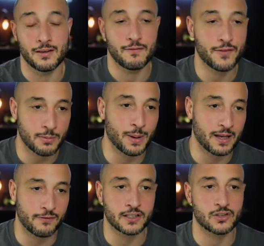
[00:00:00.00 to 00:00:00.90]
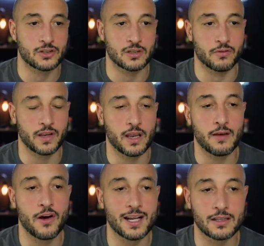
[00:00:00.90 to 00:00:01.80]
Think to yourself,
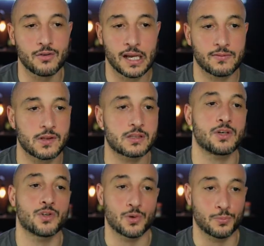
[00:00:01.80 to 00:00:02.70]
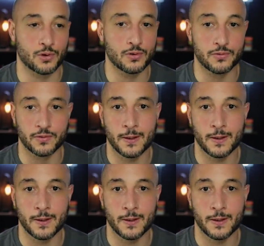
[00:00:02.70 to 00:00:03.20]
if I don't have the social proof